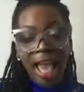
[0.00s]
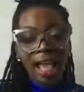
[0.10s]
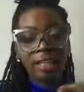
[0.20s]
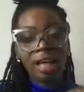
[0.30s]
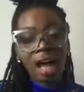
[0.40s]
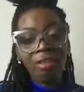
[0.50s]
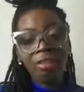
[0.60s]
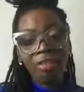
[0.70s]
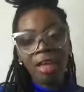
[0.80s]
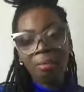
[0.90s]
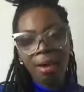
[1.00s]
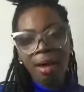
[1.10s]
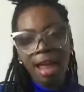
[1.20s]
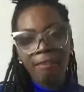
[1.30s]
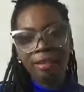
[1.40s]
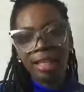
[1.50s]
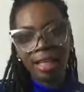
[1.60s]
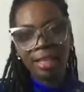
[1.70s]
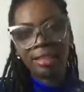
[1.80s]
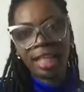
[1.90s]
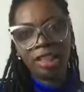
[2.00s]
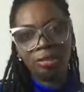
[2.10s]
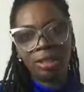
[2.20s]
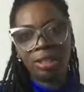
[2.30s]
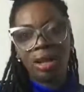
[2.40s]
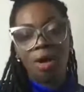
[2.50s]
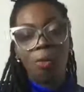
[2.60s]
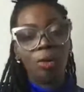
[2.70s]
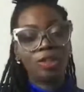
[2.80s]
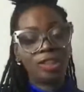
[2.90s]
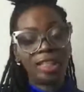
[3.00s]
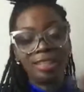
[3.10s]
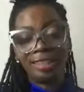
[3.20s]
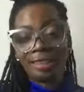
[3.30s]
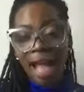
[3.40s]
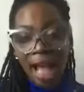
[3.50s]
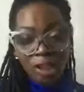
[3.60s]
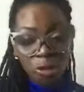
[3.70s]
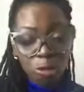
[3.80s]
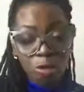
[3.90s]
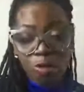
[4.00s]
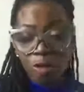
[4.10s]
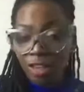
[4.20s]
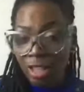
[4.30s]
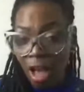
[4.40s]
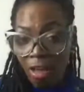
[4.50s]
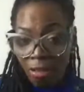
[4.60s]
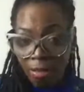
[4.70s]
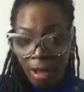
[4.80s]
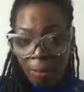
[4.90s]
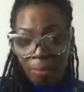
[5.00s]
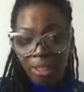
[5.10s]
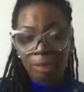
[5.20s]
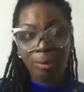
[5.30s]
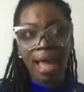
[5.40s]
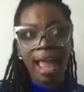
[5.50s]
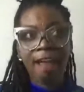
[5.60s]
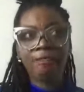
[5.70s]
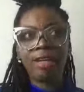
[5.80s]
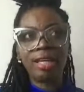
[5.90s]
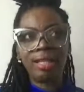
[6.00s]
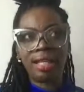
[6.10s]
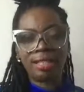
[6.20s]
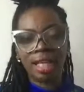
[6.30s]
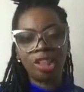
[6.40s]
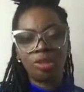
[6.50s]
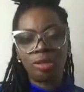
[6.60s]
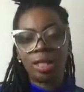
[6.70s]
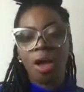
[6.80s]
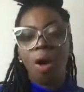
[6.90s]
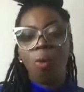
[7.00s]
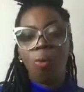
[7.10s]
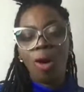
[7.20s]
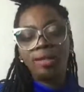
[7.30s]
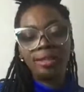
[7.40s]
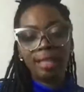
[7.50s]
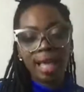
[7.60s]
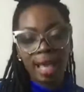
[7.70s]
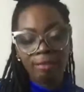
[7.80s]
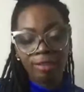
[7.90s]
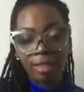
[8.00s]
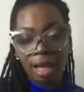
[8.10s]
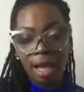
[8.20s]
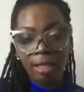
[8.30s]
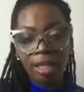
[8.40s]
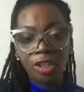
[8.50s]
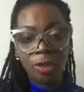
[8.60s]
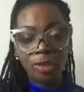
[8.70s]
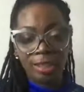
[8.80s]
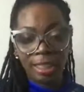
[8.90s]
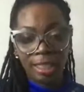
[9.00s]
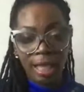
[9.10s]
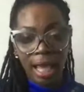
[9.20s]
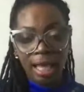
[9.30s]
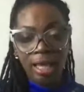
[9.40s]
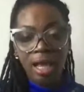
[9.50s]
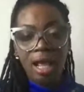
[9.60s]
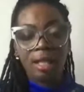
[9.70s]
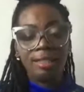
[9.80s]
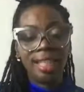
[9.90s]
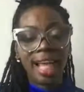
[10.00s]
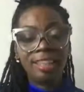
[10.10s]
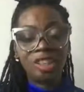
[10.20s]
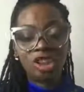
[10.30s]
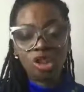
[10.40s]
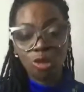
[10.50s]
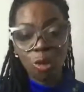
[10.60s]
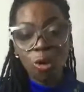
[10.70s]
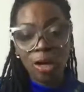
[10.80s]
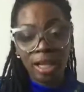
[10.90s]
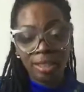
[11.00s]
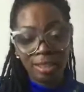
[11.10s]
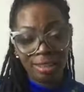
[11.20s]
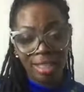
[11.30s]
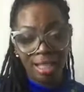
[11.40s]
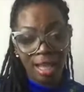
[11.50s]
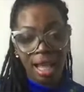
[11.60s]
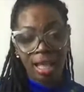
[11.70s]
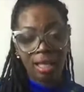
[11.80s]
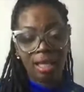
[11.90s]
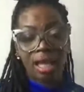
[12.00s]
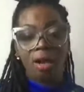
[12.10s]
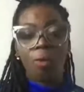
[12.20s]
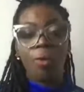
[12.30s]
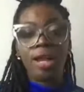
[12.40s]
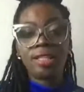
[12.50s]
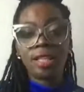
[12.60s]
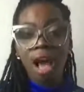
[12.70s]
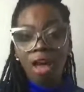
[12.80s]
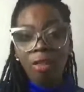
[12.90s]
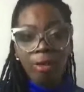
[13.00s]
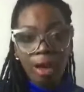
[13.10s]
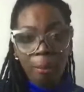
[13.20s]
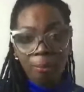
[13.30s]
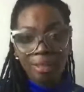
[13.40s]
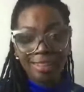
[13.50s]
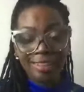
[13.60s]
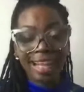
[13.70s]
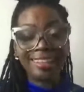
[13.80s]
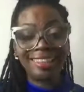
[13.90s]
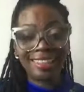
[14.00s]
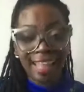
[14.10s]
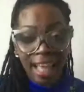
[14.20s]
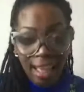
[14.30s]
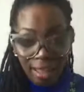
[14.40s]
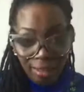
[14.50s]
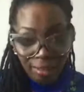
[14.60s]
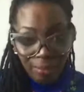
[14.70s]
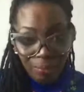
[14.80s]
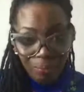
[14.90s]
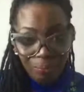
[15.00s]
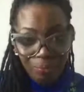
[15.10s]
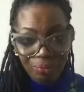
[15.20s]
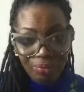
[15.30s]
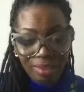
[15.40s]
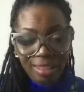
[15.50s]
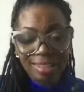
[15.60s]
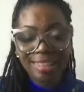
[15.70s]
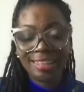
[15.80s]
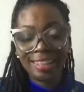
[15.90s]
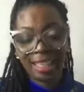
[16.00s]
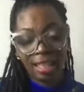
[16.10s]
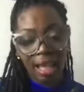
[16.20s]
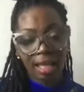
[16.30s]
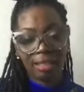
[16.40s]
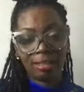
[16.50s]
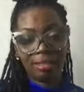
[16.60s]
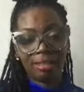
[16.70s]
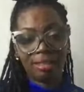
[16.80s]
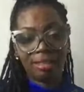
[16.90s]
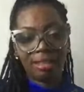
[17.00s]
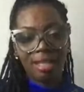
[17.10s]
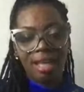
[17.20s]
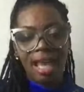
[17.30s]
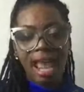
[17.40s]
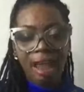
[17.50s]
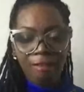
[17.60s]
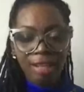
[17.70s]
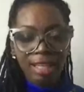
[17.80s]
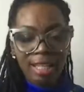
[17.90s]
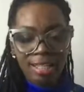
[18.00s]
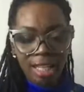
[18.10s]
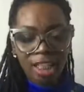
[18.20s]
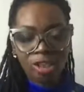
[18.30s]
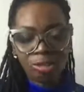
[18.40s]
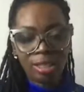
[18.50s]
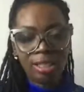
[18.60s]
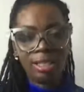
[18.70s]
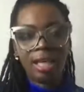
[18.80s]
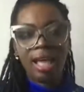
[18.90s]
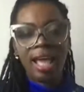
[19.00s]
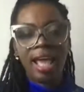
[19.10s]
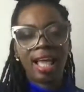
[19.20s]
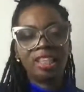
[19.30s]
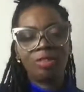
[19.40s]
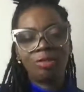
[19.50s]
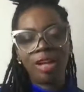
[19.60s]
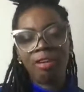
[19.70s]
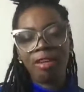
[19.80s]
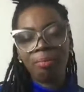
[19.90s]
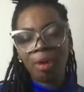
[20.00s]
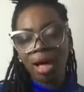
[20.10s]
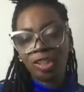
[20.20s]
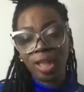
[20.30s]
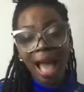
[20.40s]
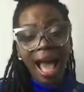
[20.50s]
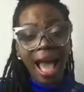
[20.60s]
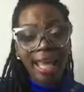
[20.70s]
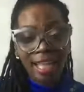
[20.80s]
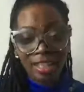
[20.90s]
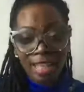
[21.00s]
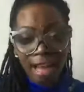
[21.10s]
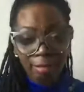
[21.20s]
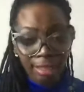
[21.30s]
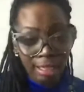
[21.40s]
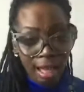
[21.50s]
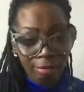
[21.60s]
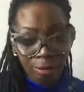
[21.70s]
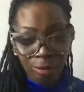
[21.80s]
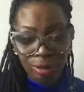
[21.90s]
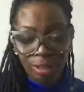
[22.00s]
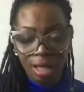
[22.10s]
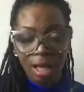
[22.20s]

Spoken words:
And the other thing about African Ancestry, which is not true for the other companies, but African Ancestry, once they have done your DNA, they destroy the DNA. Whereas other companies, they sell the DNA. African Ancestry has very much high integrity levels.